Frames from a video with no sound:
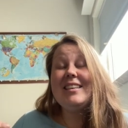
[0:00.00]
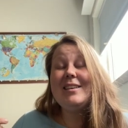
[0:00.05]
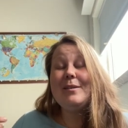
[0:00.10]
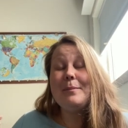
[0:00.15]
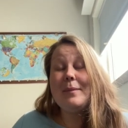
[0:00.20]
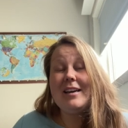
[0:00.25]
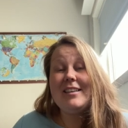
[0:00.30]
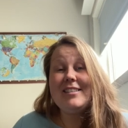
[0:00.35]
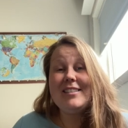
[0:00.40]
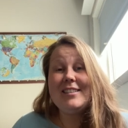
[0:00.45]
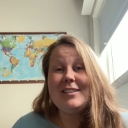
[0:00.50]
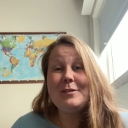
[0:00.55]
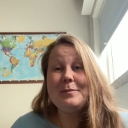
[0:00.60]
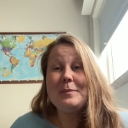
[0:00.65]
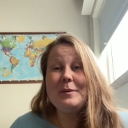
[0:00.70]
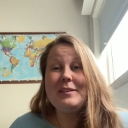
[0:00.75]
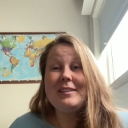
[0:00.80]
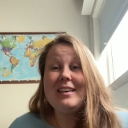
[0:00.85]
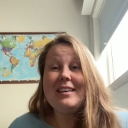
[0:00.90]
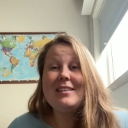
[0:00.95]
matches,
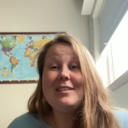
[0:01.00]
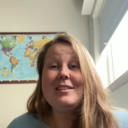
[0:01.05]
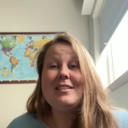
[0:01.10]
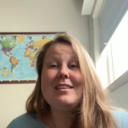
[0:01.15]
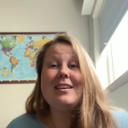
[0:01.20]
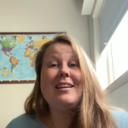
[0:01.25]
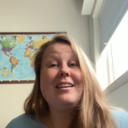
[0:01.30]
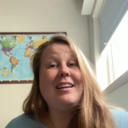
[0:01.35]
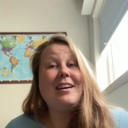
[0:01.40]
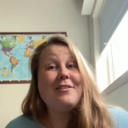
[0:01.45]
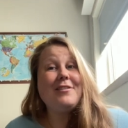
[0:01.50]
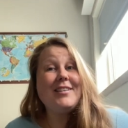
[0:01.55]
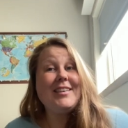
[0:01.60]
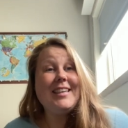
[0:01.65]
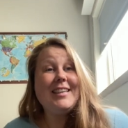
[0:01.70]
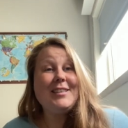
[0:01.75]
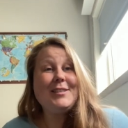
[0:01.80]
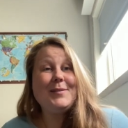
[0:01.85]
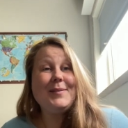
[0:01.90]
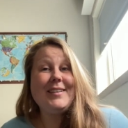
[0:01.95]
but that's an
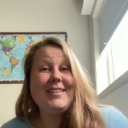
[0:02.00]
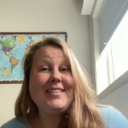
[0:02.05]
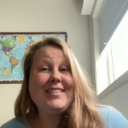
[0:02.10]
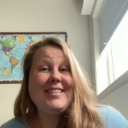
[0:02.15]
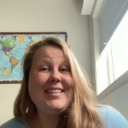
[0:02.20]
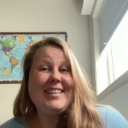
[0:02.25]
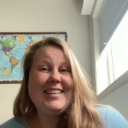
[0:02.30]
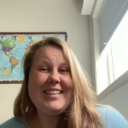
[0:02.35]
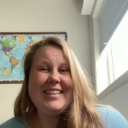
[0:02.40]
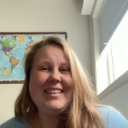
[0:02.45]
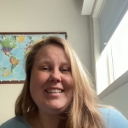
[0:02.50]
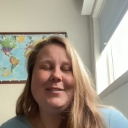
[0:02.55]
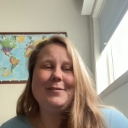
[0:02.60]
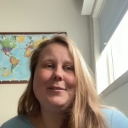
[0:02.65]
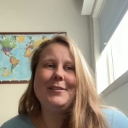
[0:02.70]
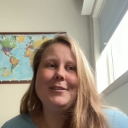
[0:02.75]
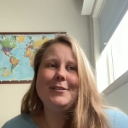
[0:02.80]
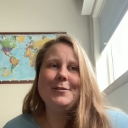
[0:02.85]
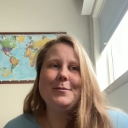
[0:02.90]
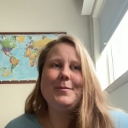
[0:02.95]
everyday sweater and I didn't
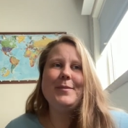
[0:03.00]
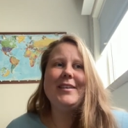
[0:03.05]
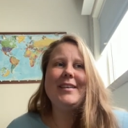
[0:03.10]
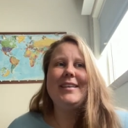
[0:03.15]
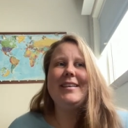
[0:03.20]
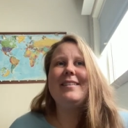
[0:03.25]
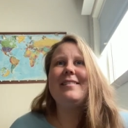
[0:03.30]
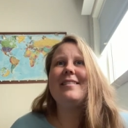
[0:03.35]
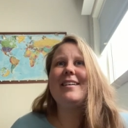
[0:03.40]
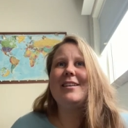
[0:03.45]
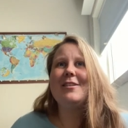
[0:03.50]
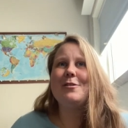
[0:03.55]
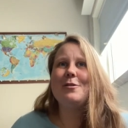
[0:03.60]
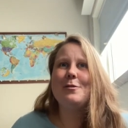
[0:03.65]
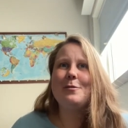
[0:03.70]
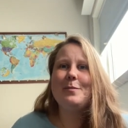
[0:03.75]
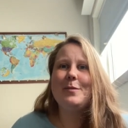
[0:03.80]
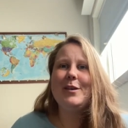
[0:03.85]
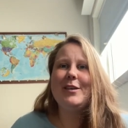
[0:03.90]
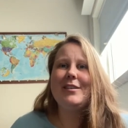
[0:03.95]
want to bring that to the
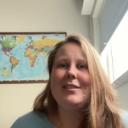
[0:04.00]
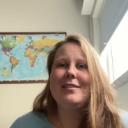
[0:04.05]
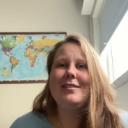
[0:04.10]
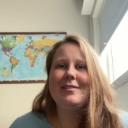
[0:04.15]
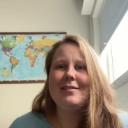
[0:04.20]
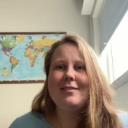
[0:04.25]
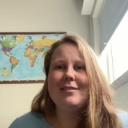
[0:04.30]
barn,